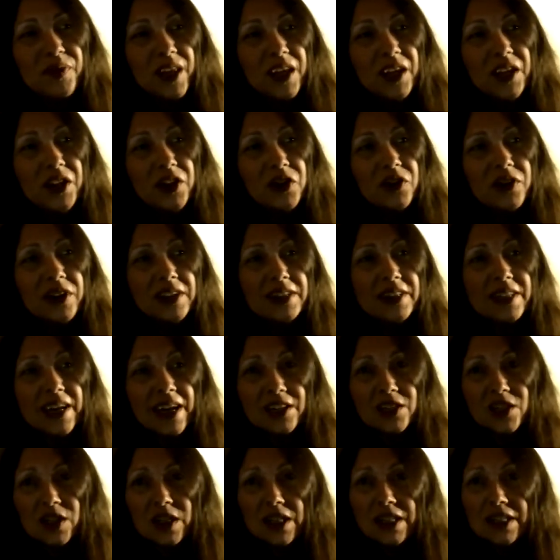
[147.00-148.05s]
it's
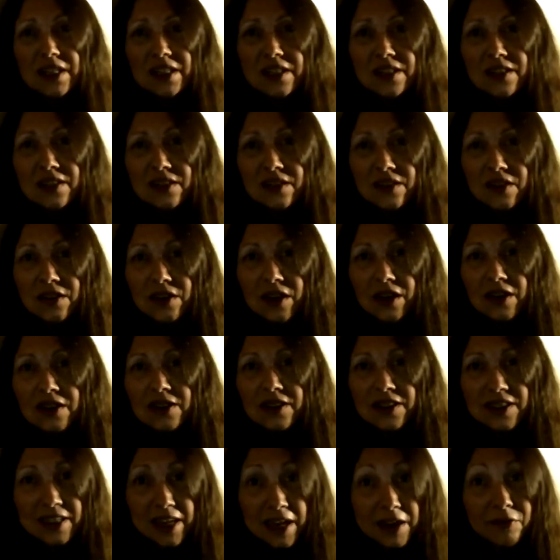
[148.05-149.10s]
actually
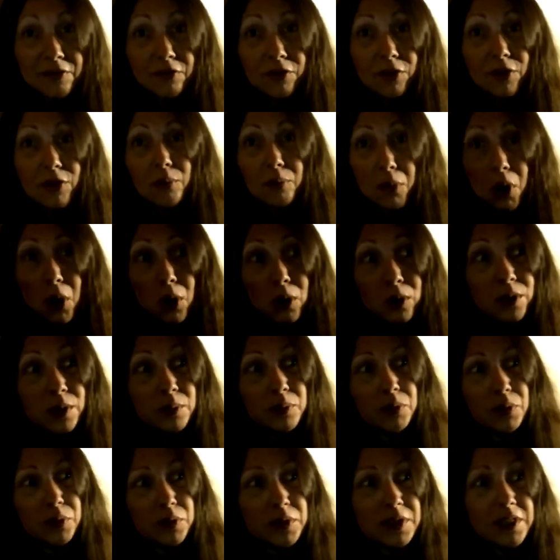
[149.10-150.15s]

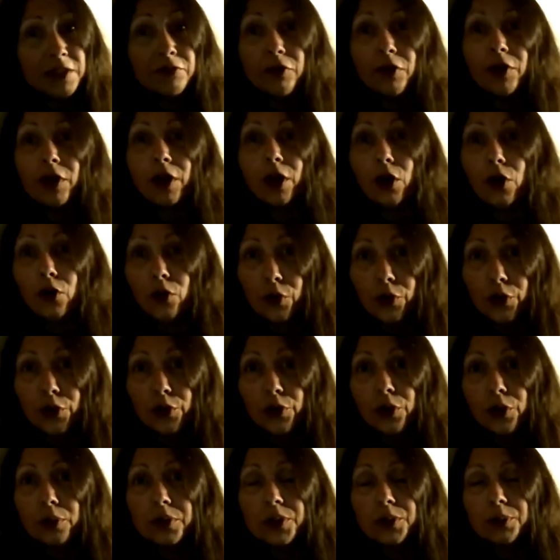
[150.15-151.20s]
multiple different
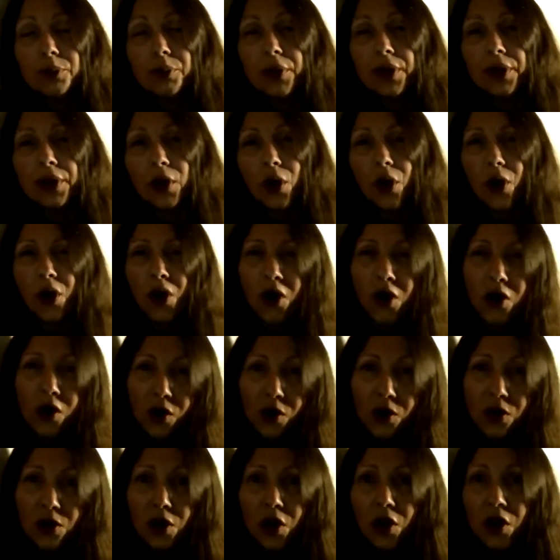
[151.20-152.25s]
groups, but
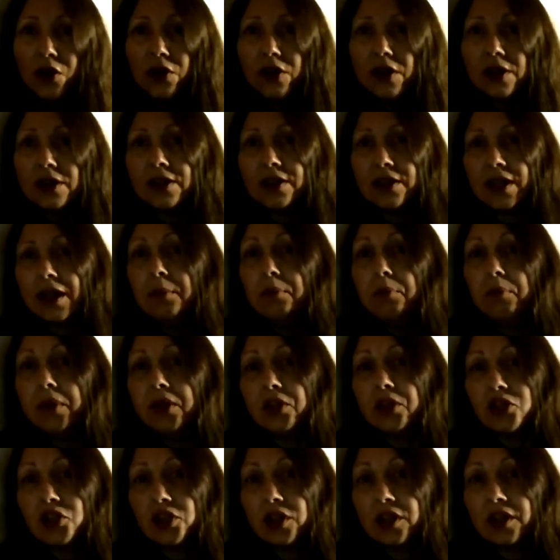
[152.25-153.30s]
all on the same
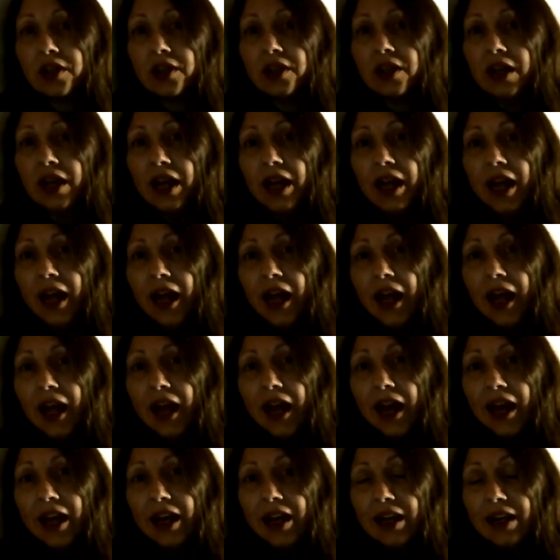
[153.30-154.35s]
mission.
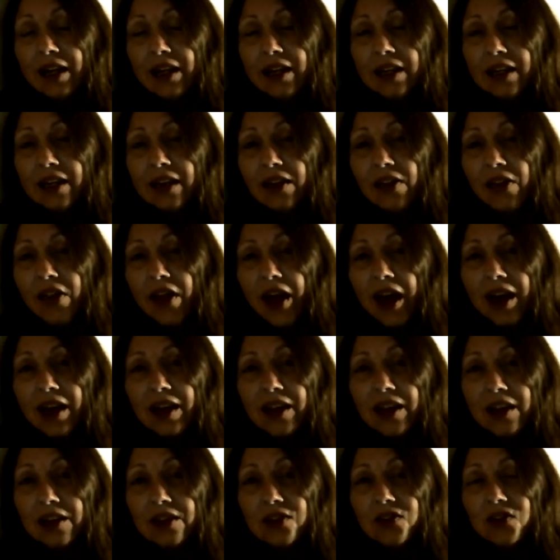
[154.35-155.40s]
And
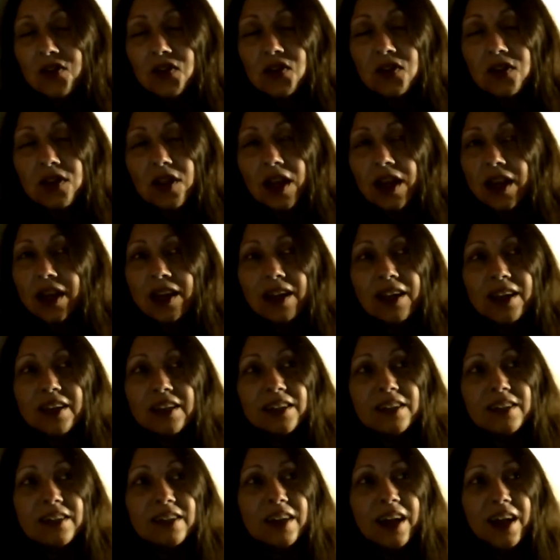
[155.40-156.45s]
that is like,
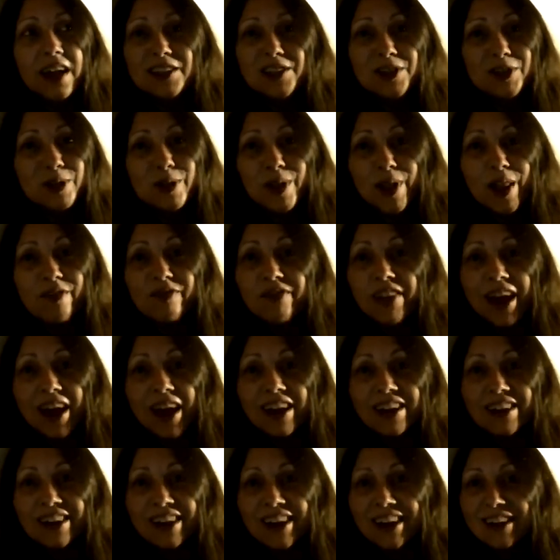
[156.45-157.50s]
I just love
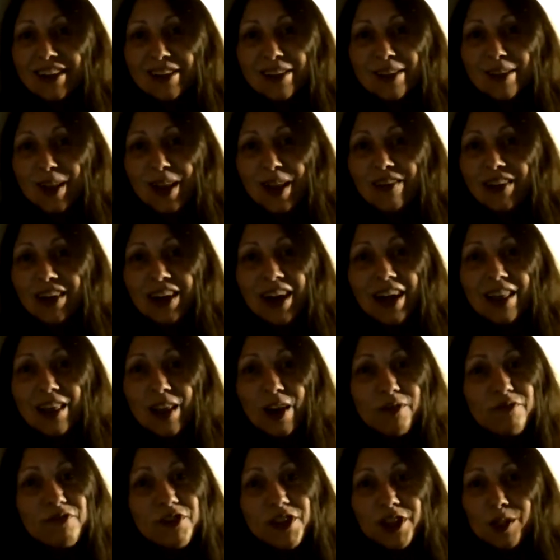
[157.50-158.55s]
that. I just love it. I
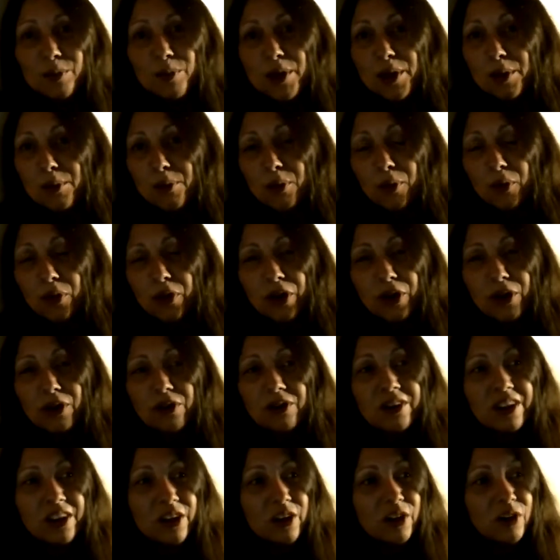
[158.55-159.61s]
love these people. They're,
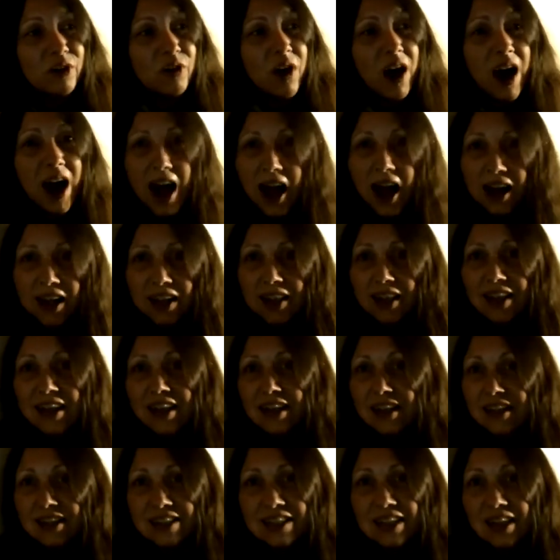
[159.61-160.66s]
highly
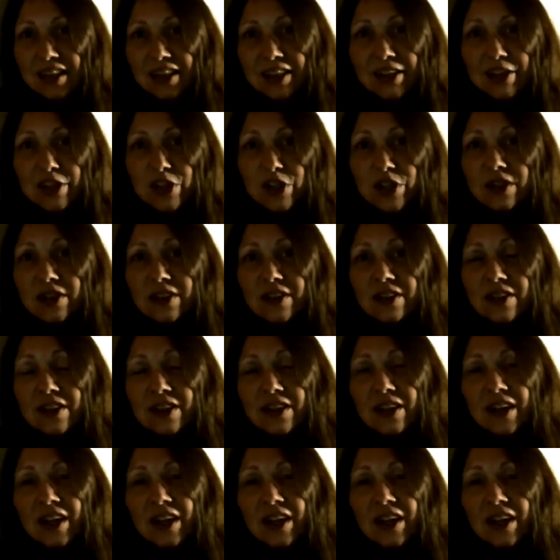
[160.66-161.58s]
intelligent